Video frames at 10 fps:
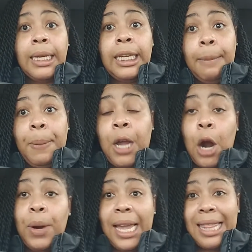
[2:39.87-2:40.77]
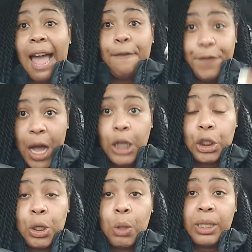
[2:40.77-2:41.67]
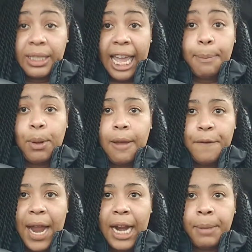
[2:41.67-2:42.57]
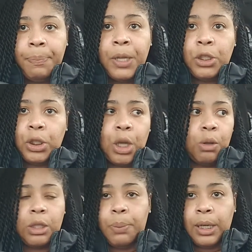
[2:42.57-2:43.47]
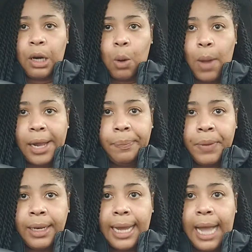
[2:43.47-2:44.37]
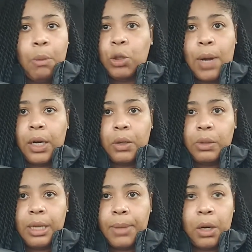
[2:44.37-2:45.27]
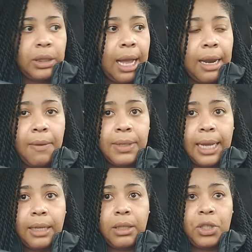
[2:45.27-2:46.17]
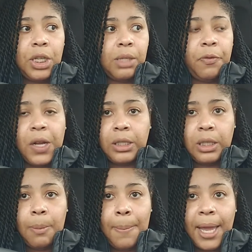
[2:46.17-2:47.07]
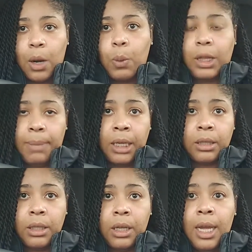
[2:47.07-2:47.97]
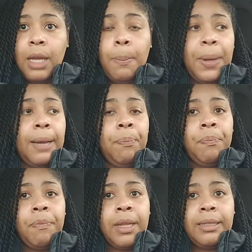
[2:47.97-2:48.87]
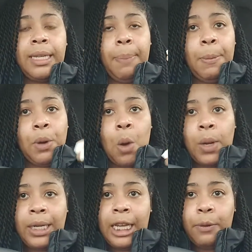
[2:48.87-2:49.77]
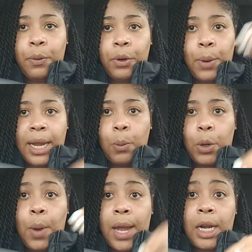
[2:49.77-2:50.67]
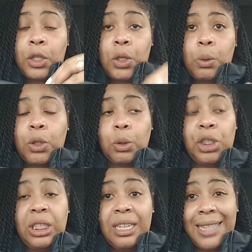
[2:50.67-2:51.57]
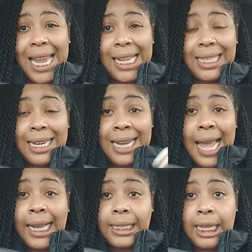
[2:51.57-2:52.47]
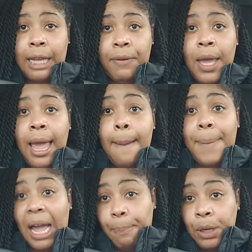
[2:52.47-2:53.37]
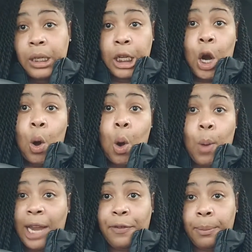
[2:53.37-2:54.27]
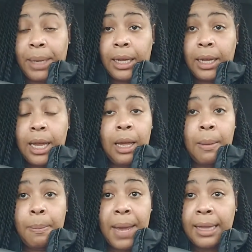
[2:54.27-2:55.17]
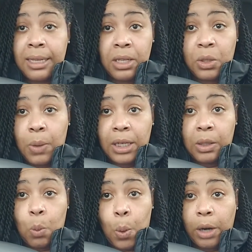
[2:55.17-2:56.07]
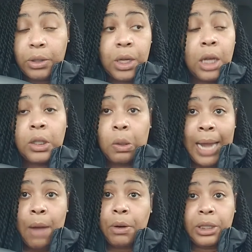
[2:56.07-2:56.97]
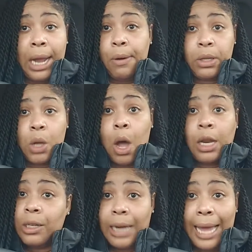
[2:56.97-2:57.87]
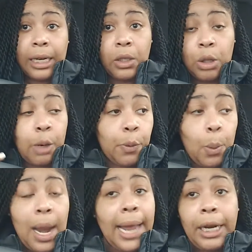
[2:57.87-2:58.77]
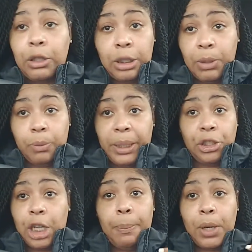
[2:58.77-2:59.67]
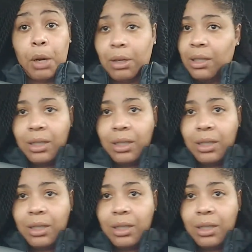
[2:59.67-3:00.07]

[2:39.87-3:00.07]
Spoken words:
keeping her in that functional, stable environment, she chose to pull her away. Like I was trying to do something to her child. I was like, she's functioning better with me. But see, people don't want to give credit where credit is due. So she took that as a negative, and by pulling her away from me, made the situation worse. So now her child is all out of control. From what I hear, she be jumping on her